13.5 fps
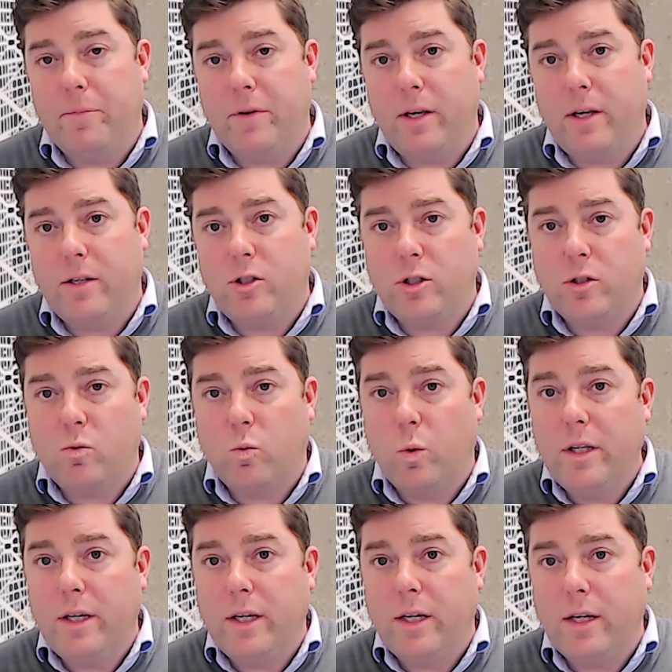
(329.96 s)
it's just
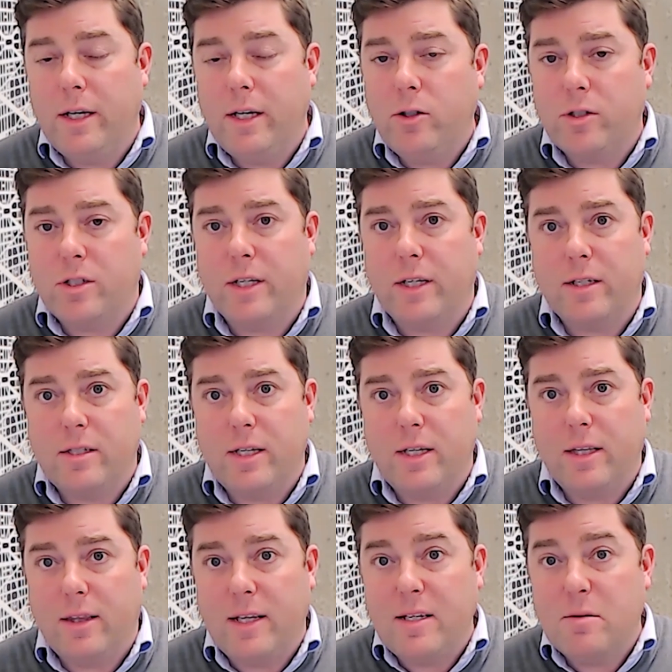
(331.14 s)
really interesting to see
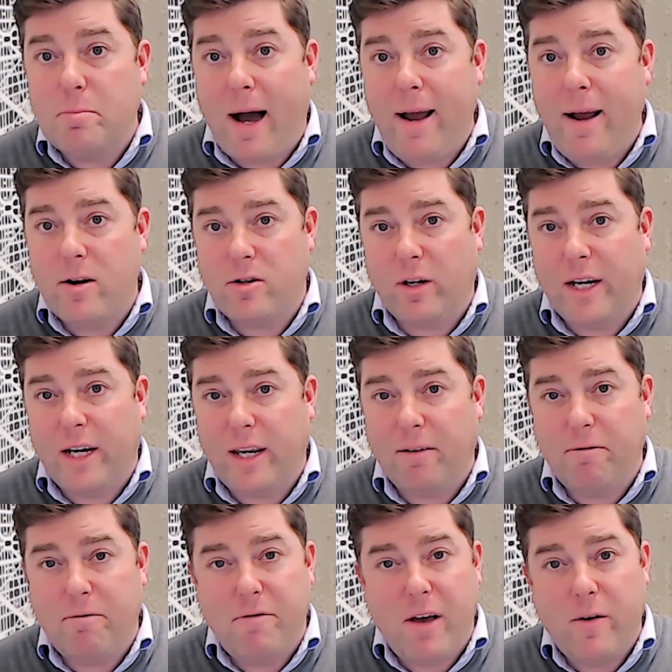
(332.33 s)
that these buyers are
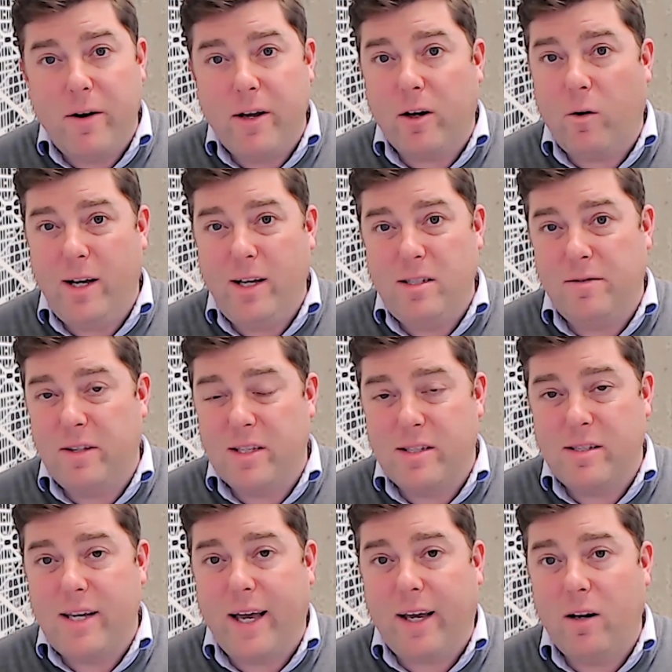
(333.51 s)
getting very aggressive in the
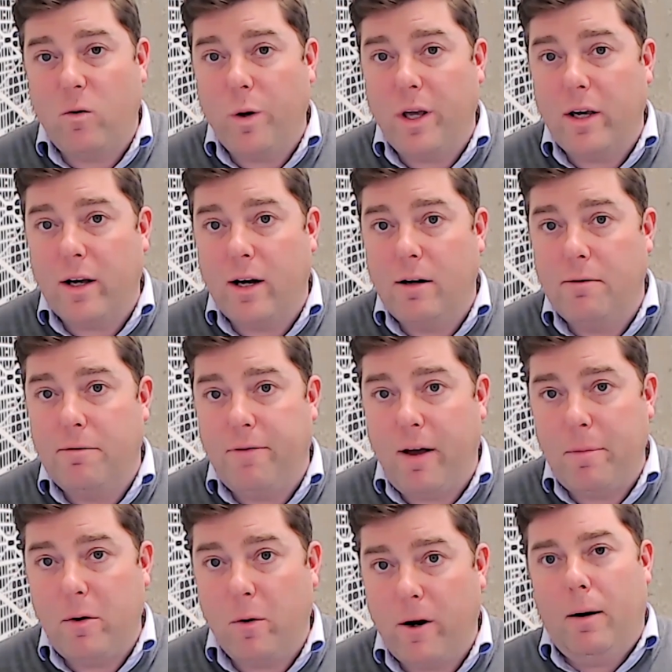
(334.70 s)
second week of
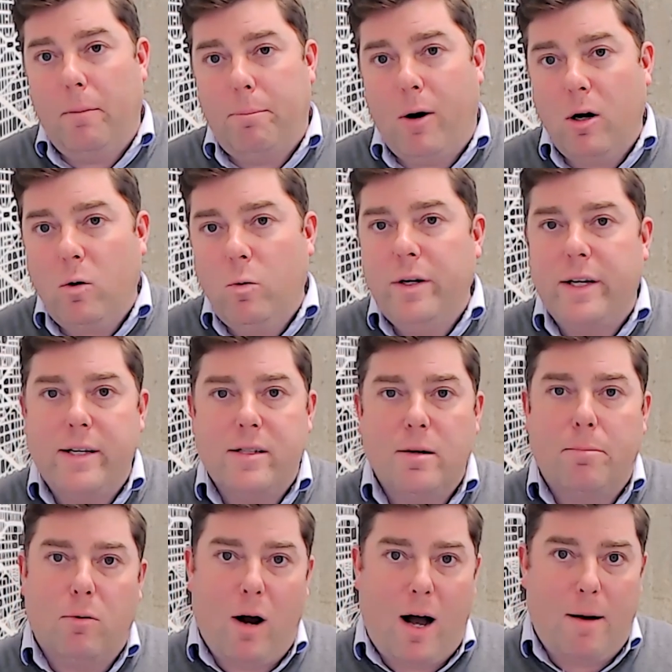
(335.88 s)
February. Parkwood is a
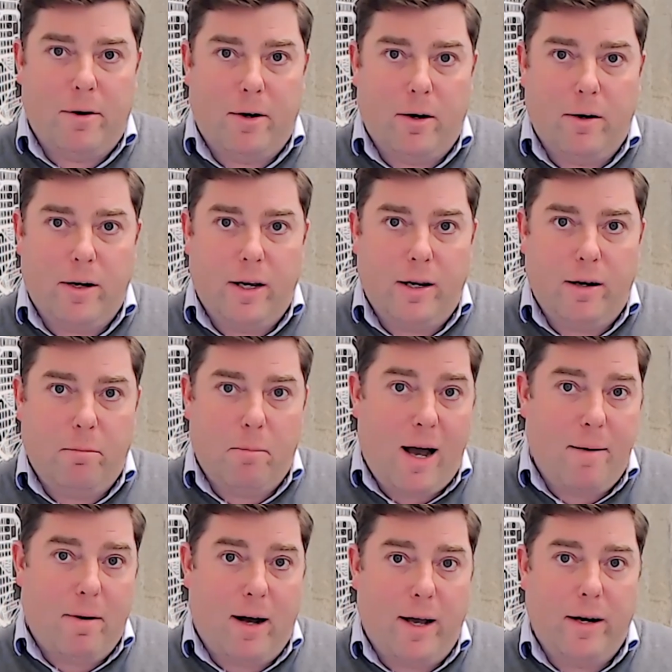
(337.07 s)
barometer in
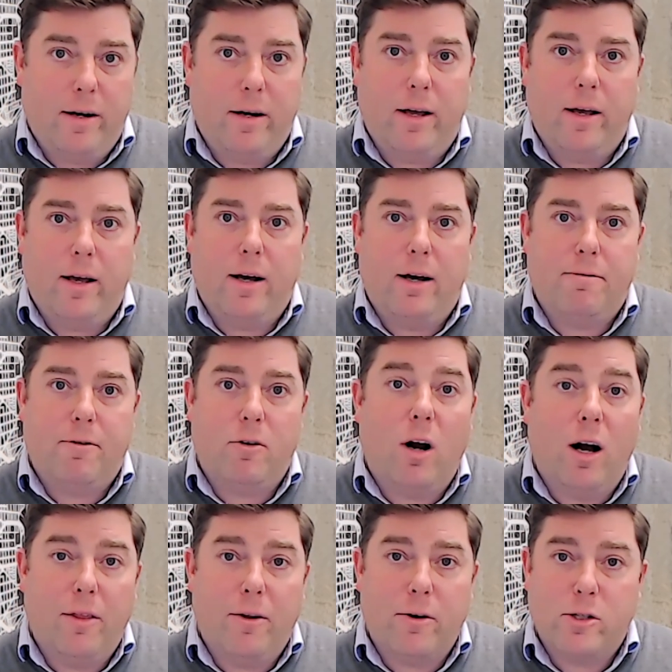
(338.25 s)
my mind for
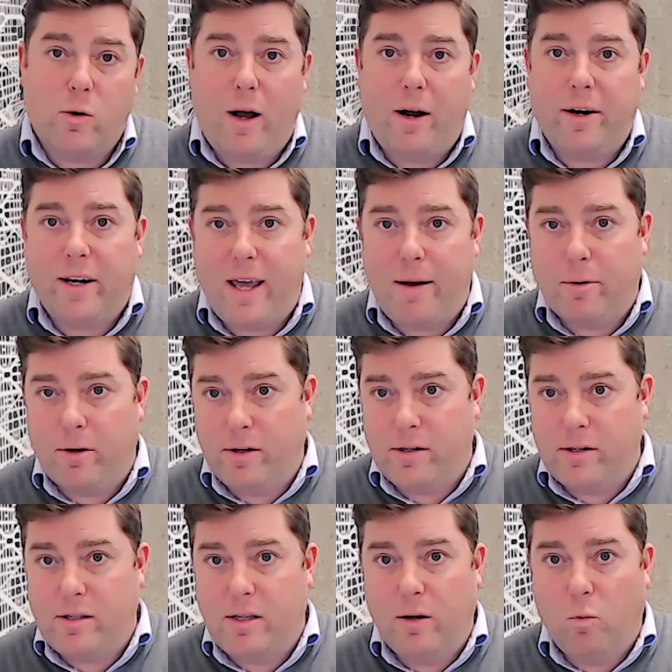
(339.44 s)
other surrounding
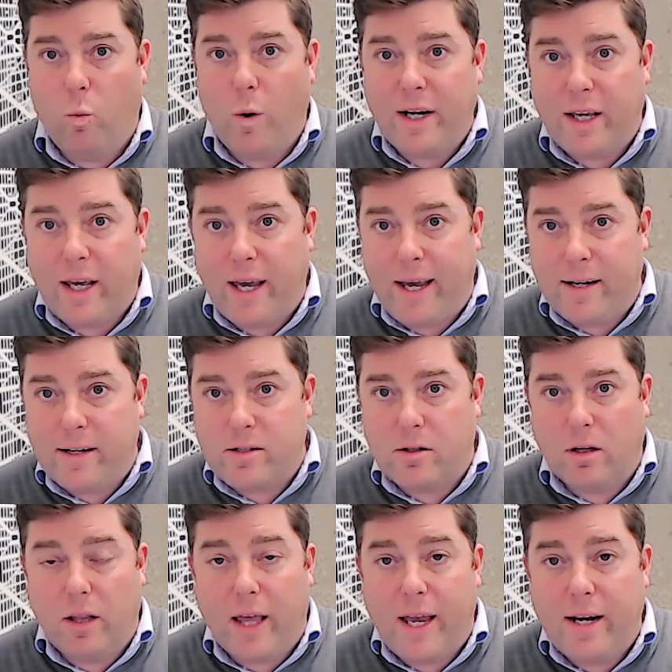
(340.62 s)
neighborhoods, the Wingates, the
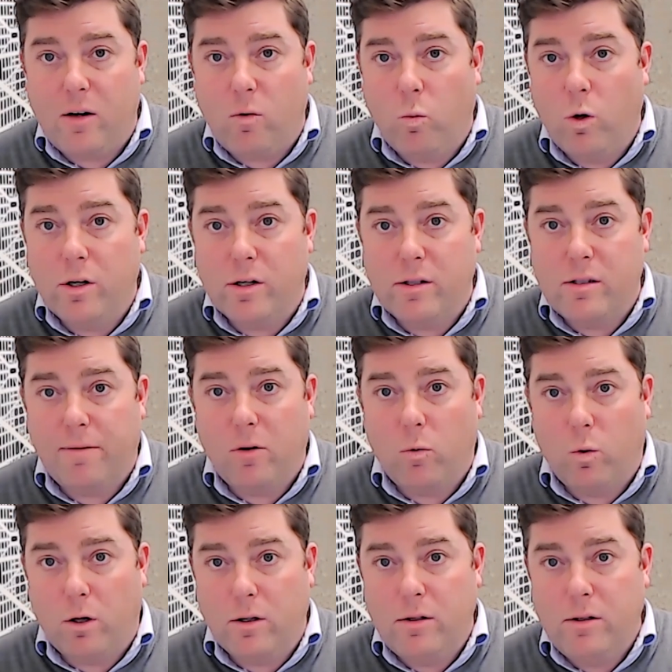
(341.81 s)
Landon Woods of the
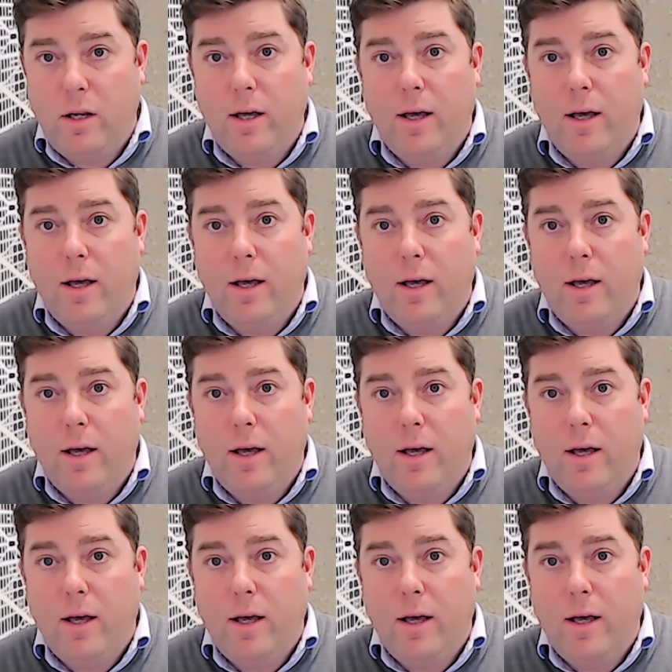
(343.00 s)
world,